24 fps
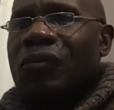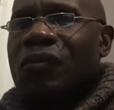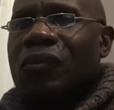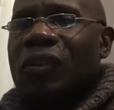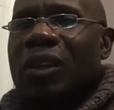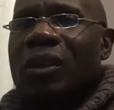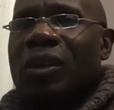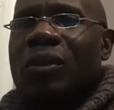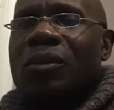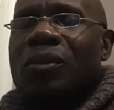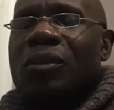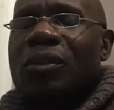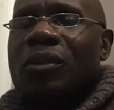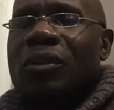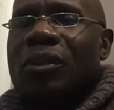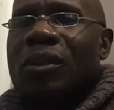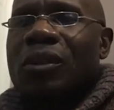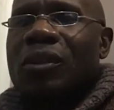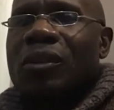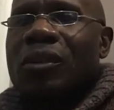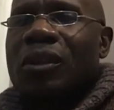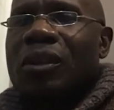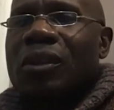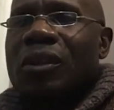fields and
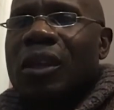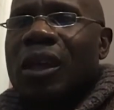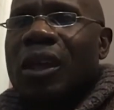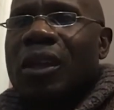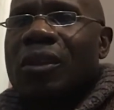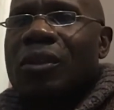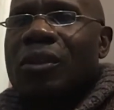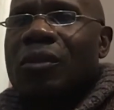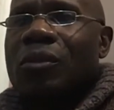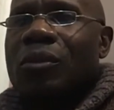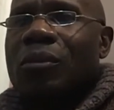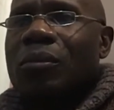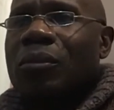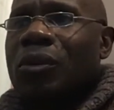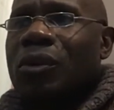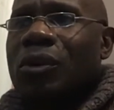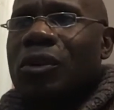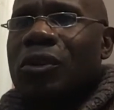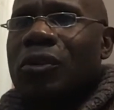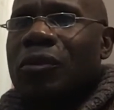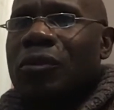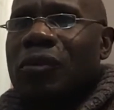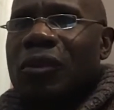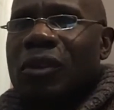things like that. There were
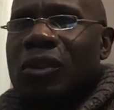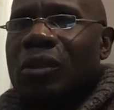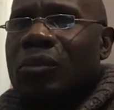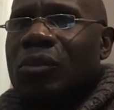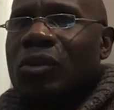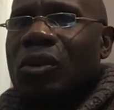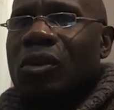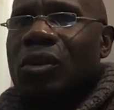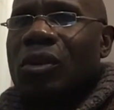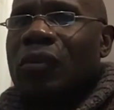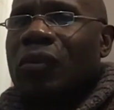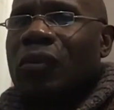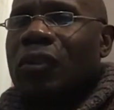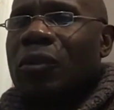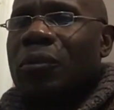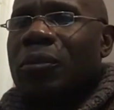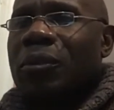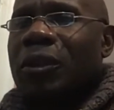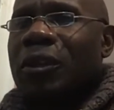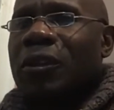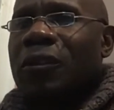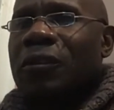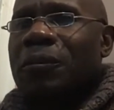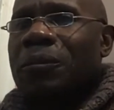murdered victims all over the
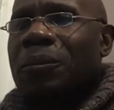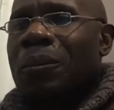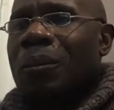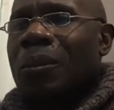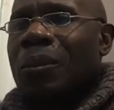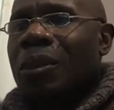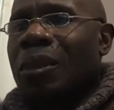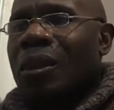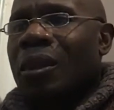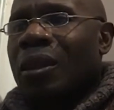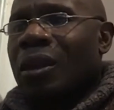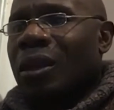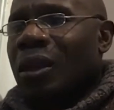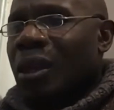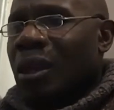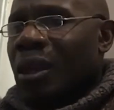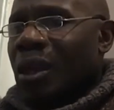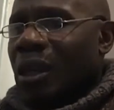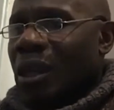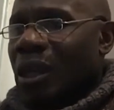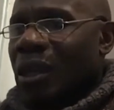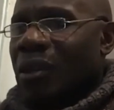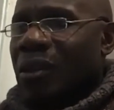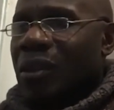place.
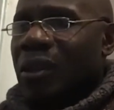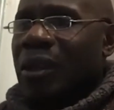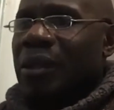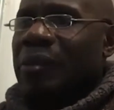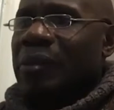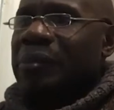And